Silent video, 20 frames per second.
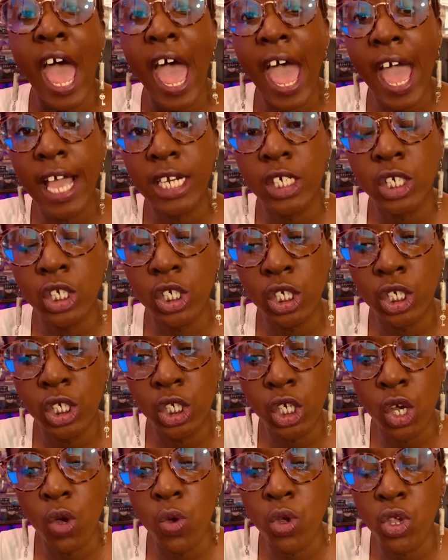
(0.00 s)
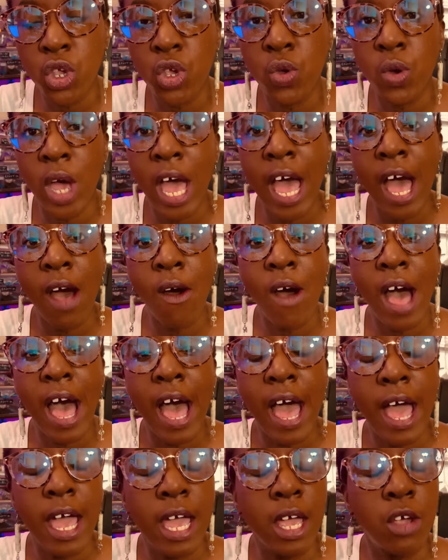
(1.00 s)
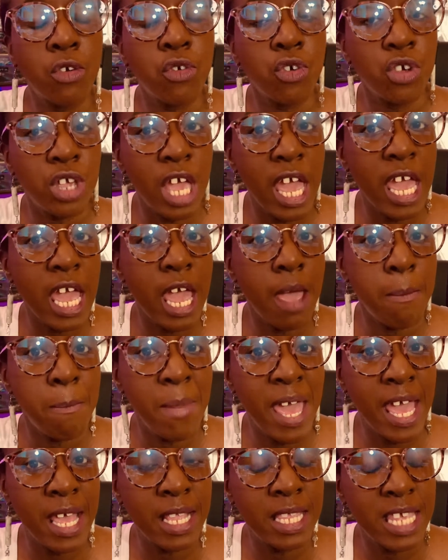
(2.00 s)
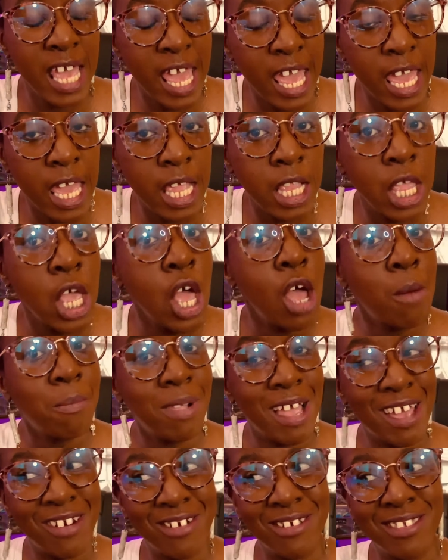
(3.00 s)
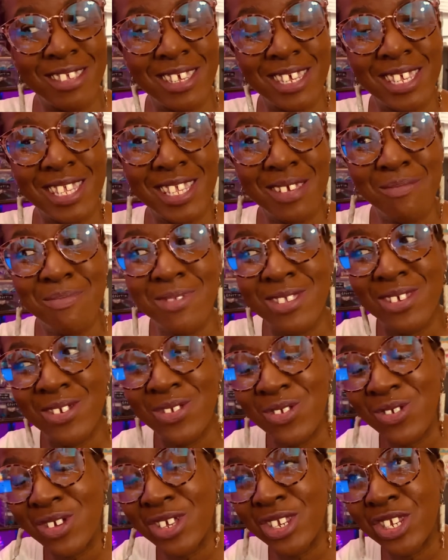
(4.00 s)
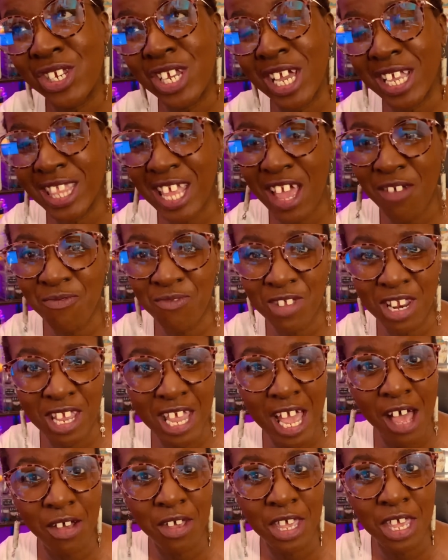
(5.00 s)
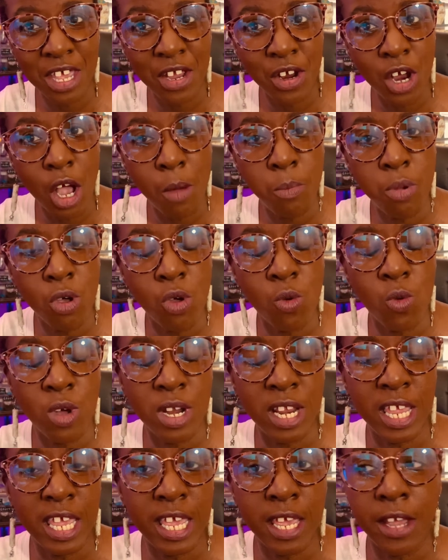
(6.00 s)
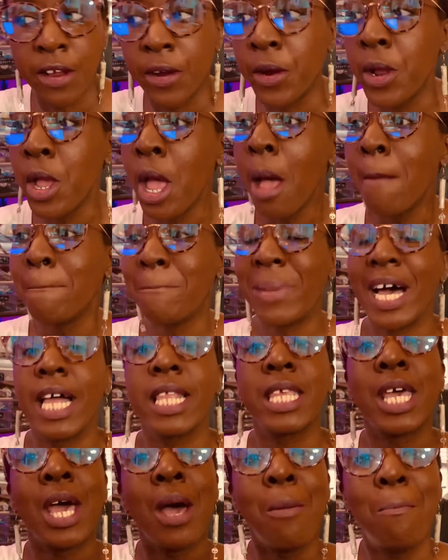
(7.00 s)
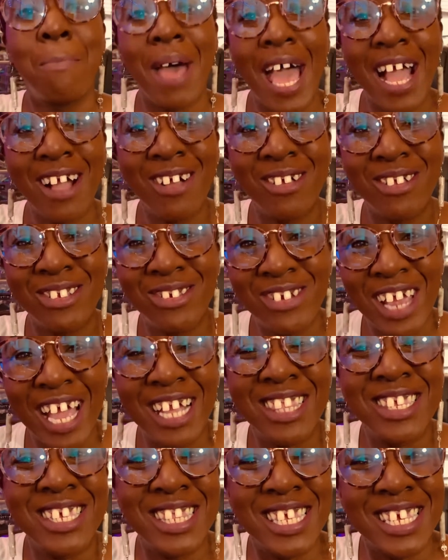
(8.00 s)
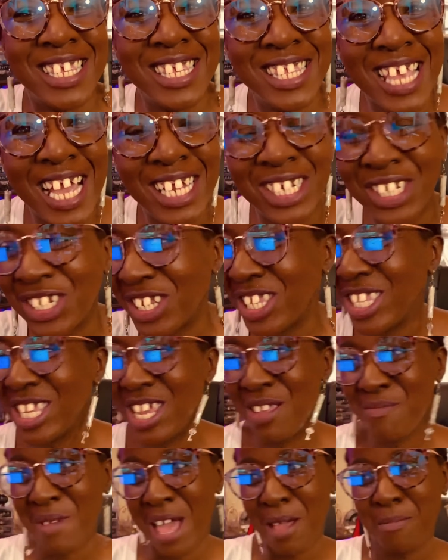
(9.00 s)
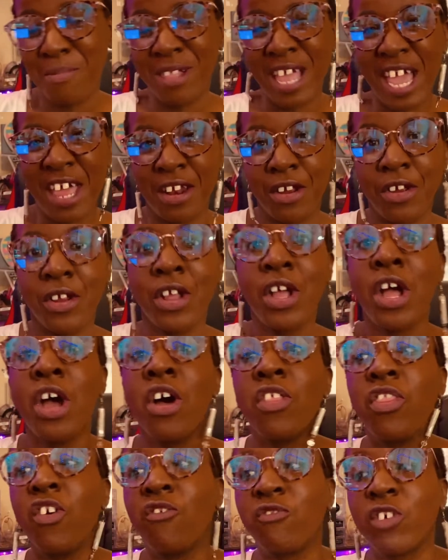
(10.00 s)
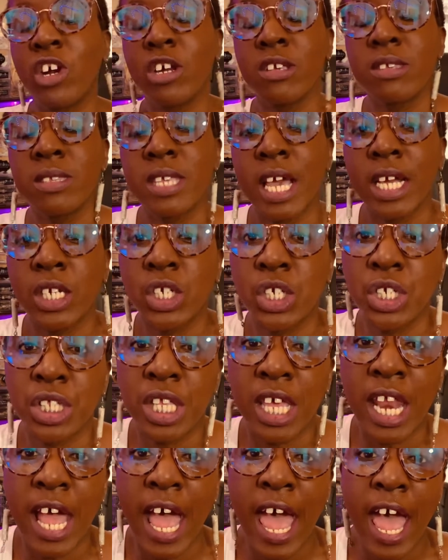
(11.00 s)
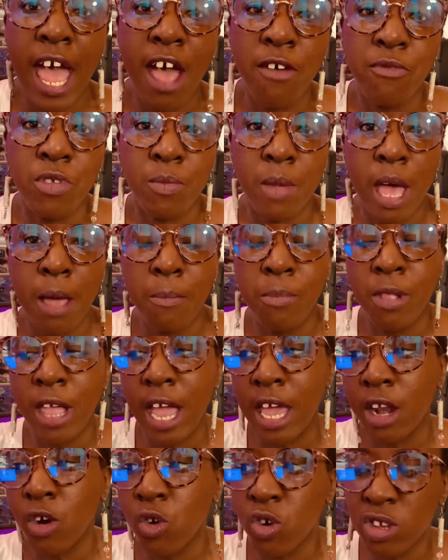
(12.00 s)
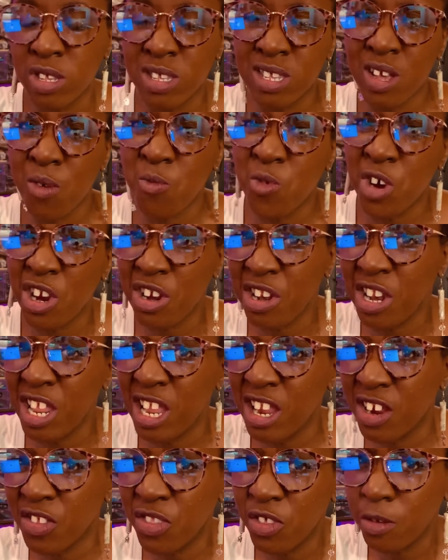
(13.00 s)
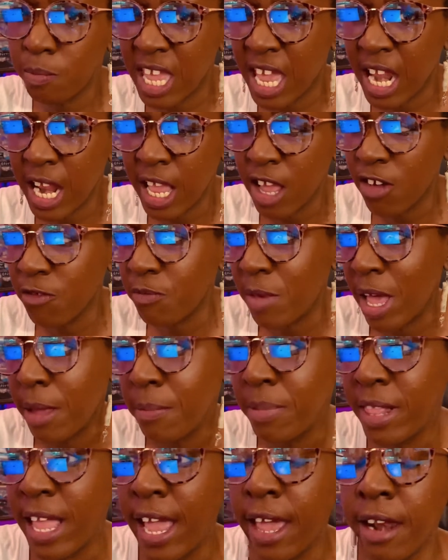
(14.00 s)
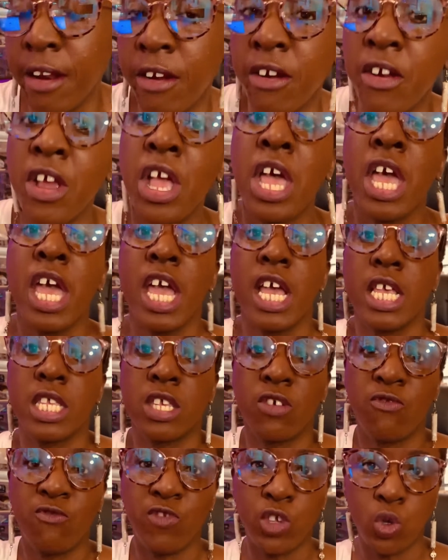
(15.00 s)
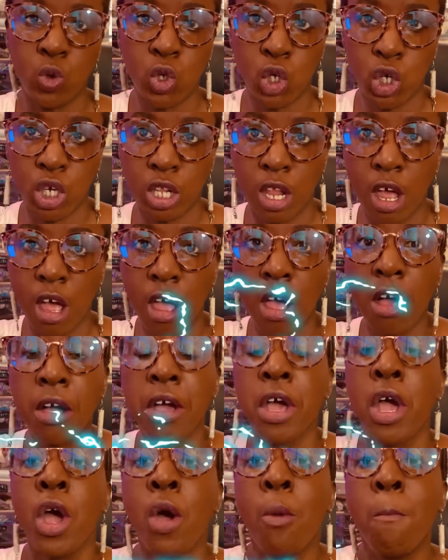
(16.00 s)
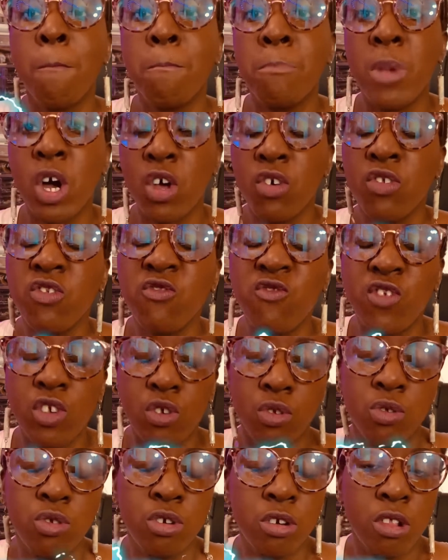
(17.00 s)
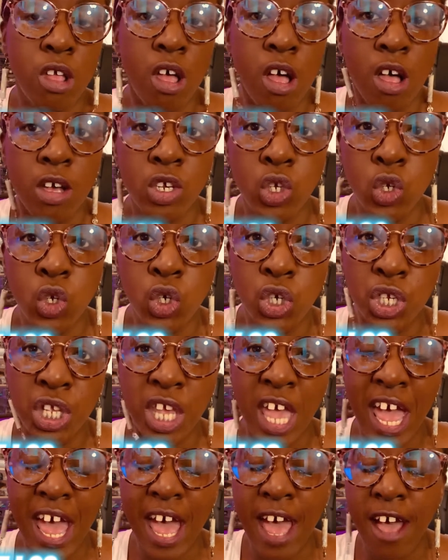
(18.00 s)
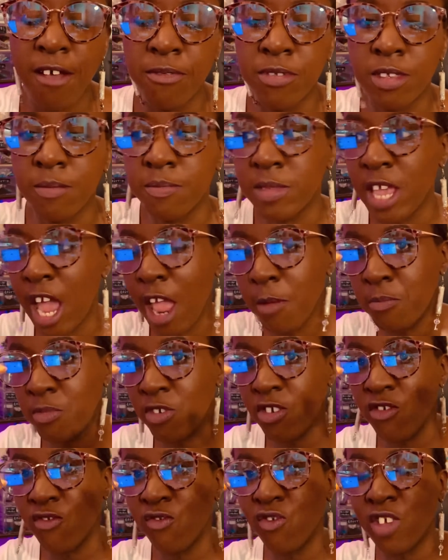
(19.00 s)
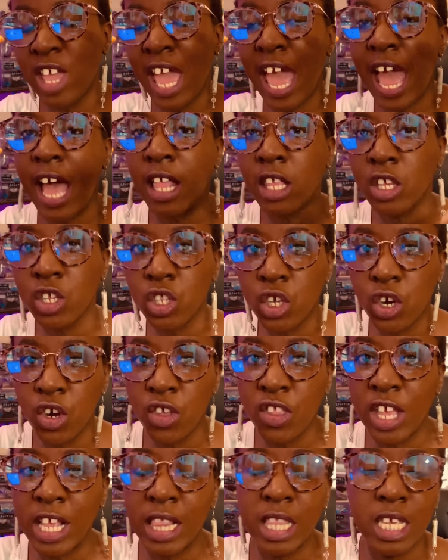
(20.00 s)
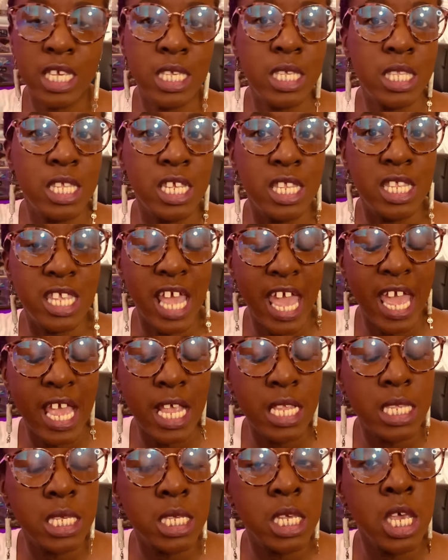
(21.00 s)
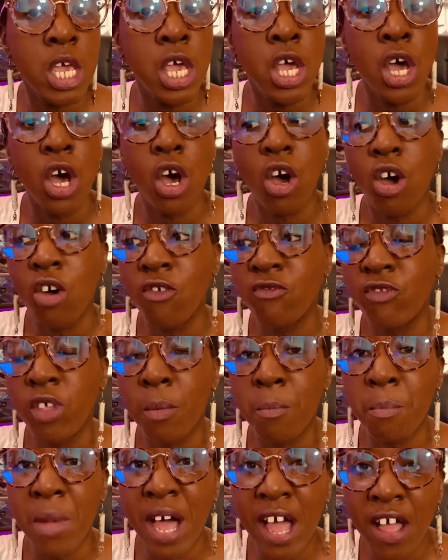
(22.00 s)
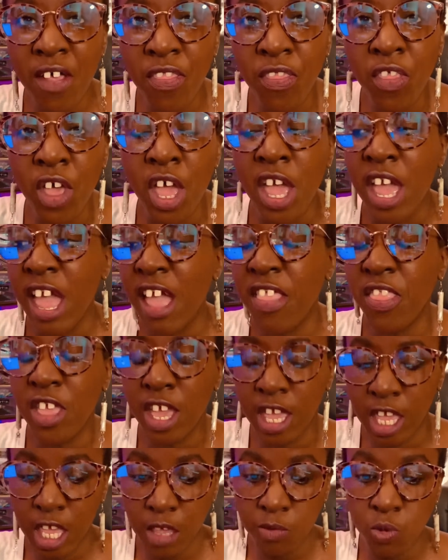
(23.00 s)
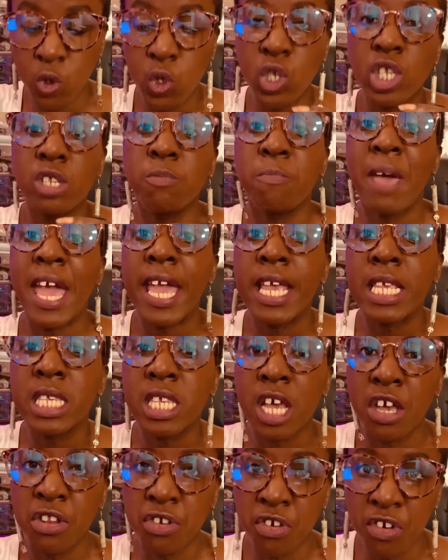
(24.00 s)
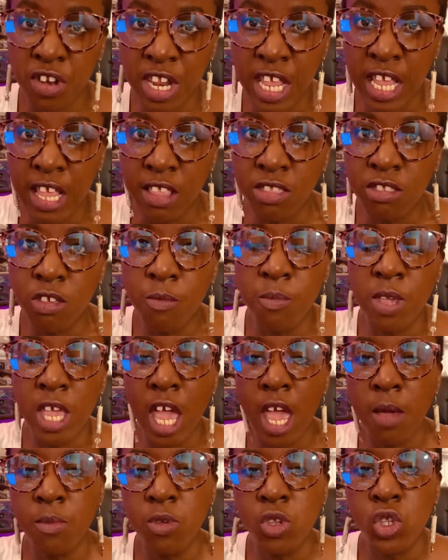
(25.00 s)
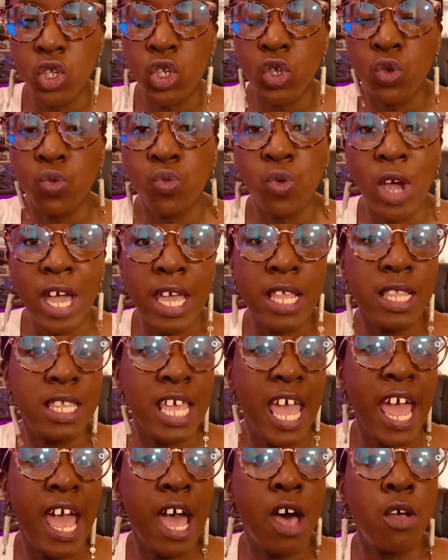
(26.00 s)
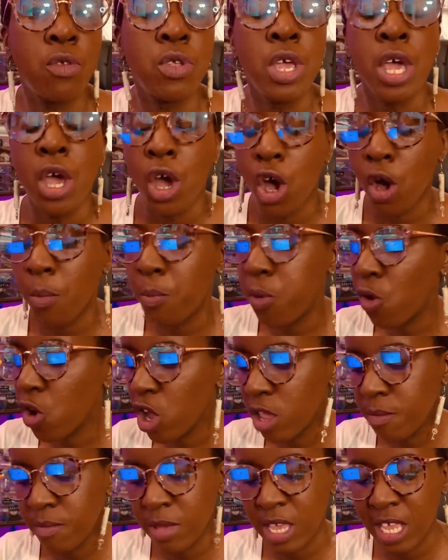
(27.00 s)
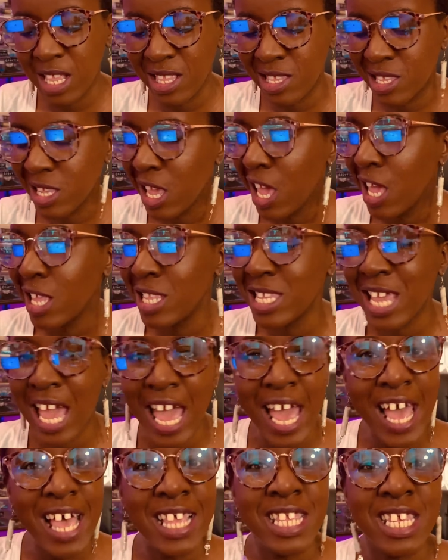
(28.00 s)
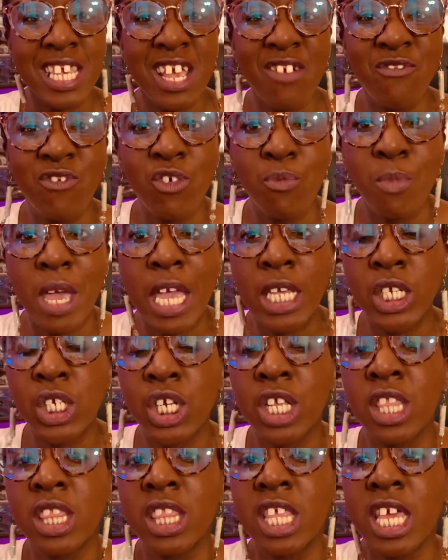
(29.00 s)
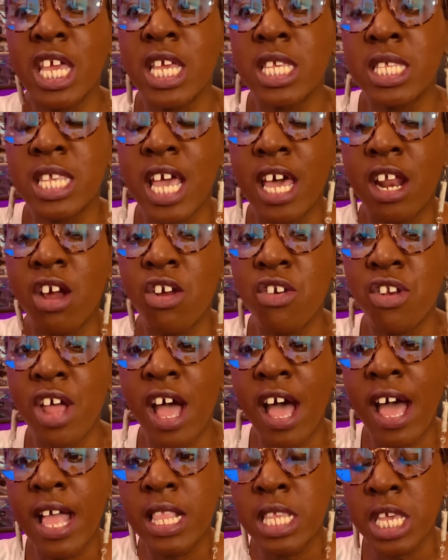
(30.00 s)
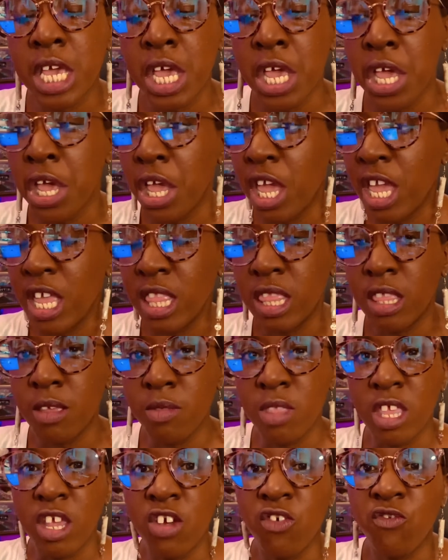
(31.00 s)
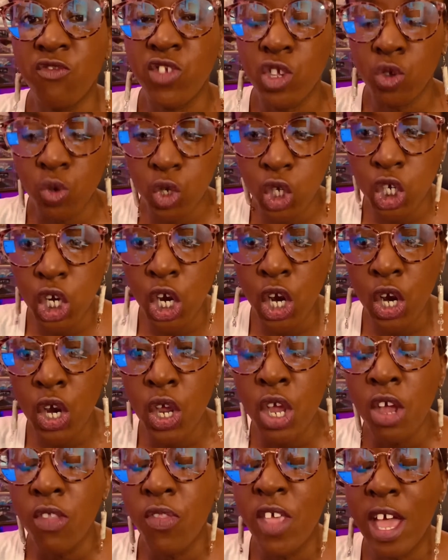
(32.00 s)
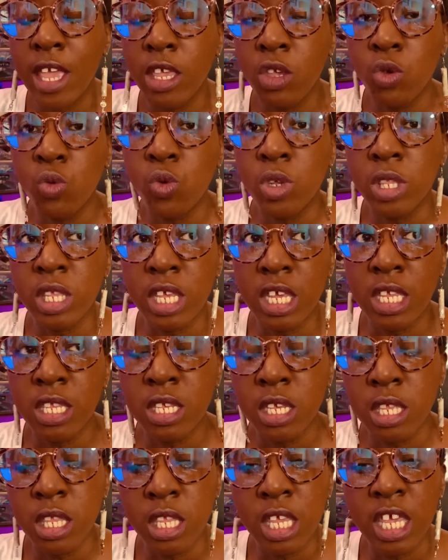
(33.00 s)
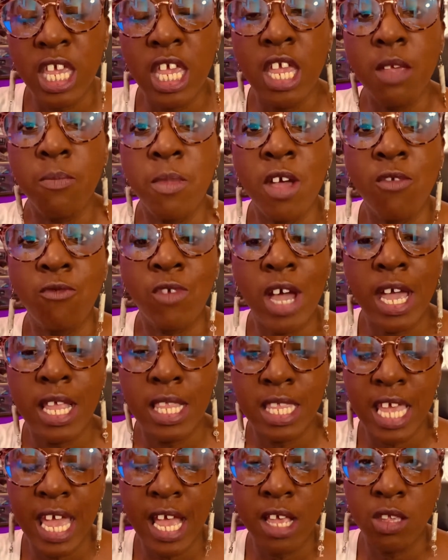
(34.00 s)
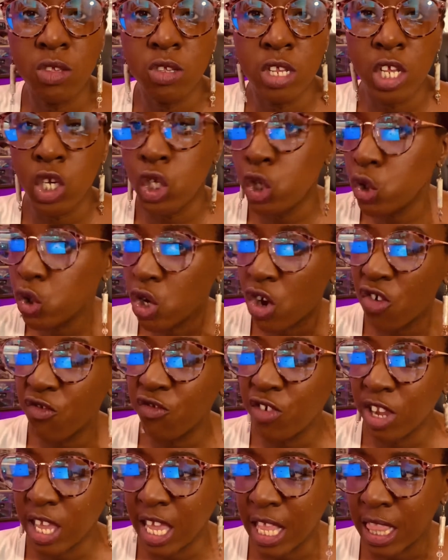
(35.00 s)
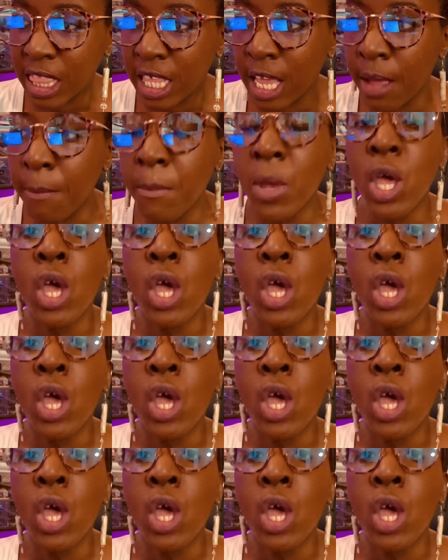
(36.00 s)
actually showing you how I create and maintain planner systems. So you can check that video out here. I'll put one here. But back on track to the sections in my planner. The first section that I have in my planner, or somewhere near the beginning of my planner, is a future log. Most future logs usually have some type of calendar that lists the dates of the month and then give you space underneath to be able to write down appointments, tasks, information, things that are not in the near future that you will need to keep and write down so that you don't forget them.